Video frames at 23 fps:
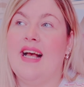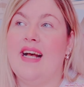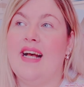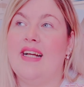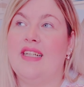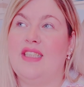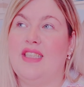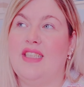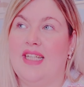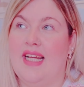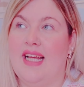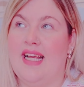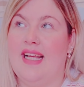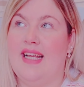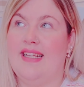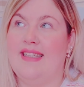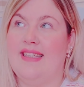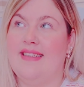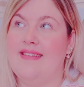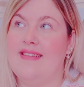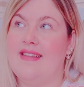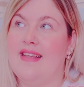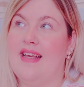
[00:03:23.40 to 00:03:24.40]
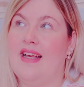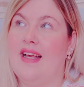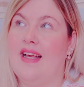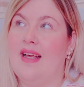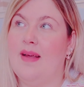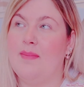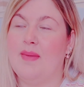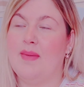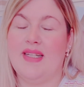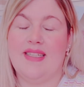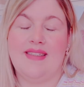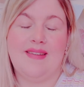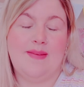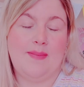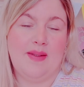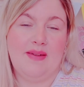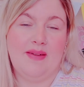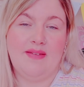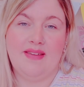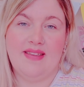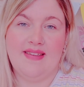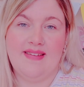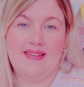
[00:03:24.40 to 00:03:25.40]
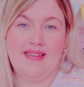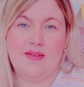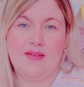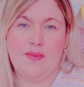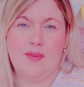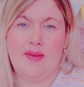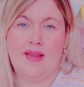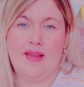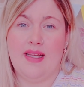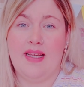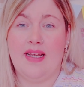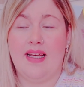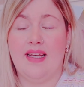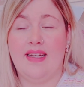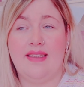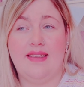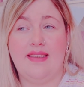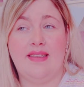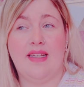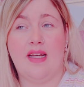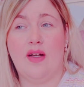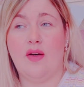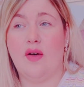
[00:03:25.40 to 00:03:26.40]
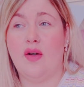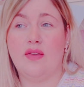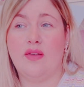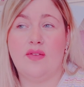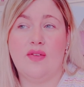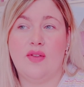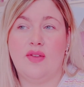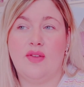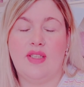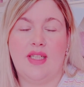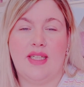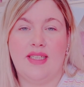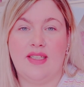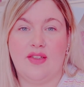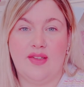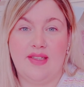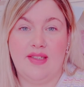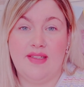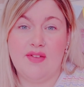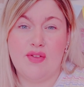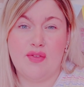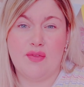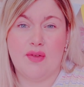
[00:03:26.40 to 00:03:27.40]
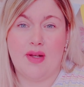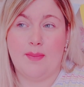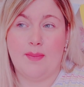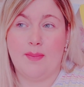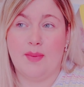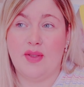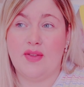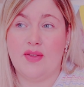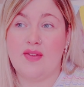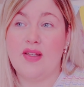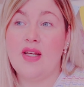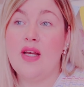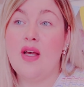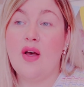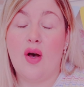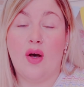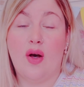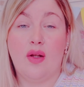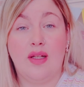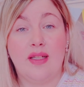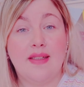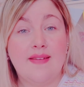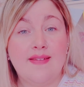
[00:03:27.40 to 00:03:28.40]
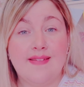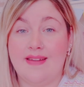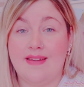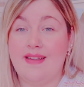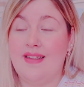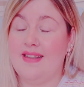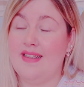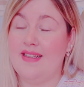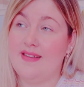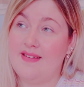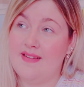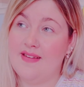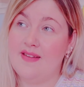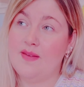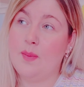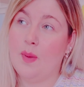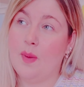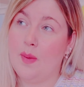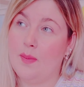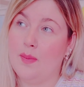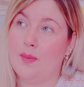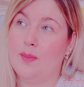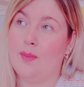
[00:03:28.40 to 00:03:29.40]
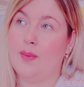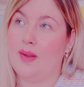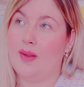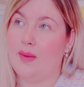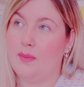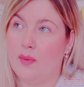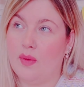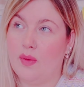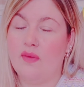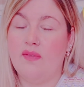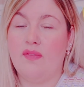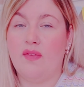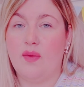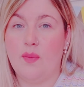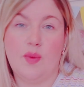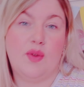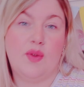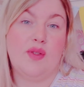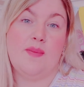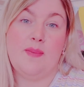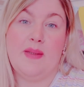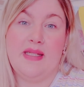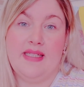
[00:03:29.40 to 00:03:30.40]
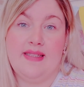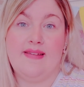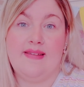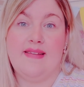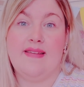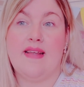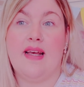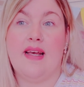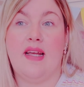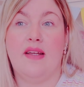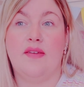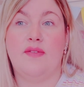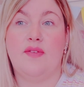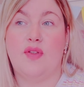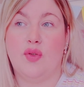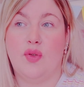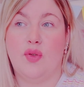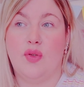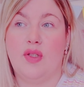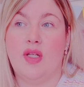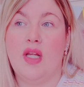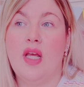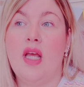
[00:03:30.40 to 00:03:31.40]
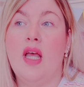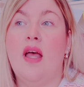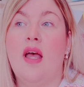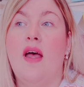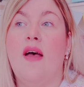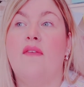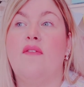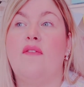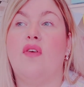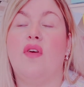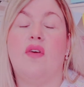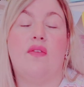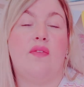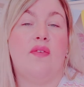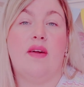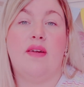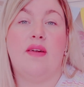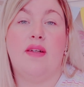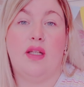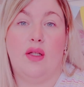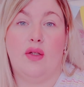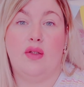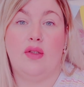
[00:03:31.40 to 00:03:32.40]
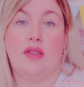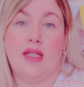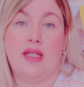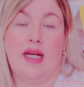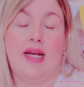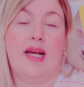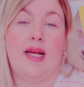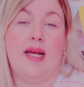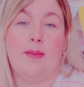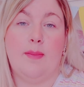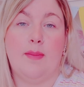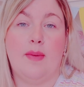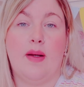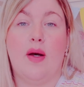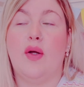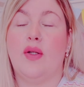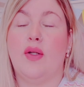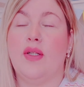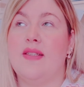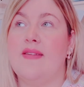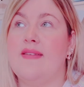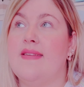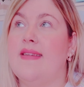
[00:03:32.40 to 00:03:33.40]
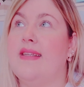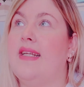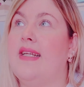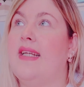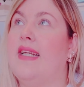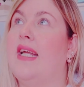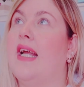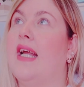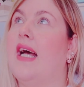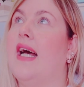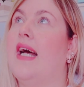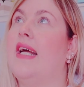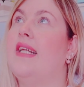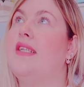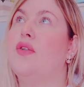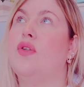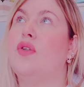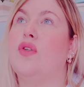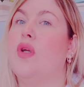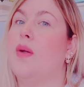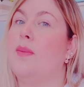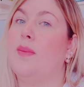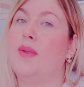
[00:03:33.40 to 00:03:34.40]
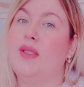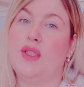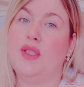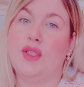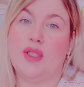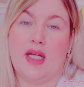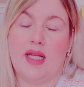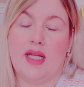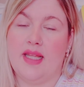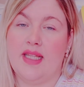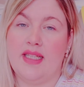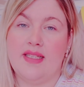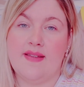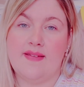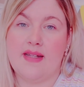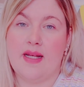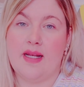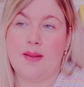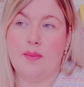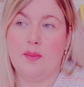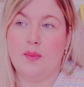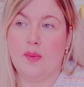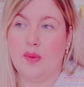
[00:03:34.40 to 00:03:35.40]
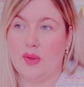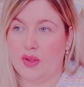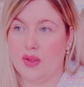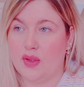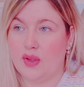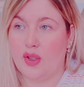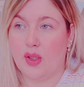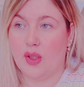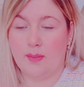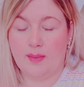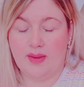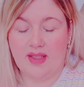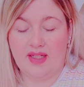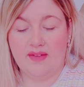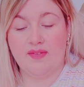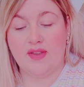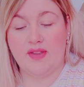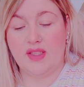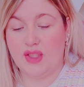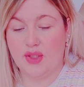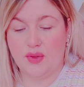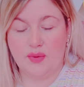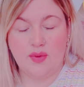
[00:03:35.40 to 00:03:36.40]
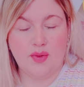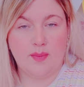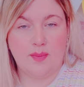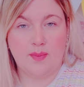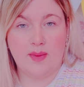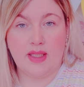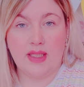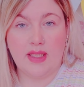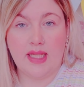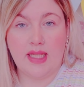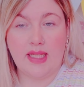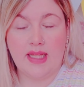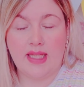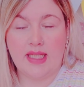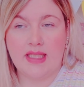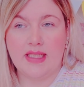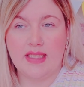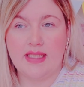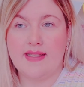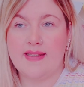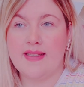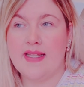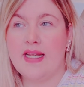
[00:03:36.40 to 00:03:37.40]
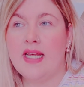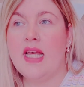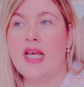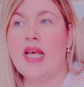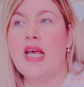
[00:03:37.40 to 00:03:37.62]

I shared my experiences with it. I also shared it on Instagram because honestly this is probably one of the worst pieces I have done for a very long time. Honestly, I don't normally share this type of work. Normally if I do something like this,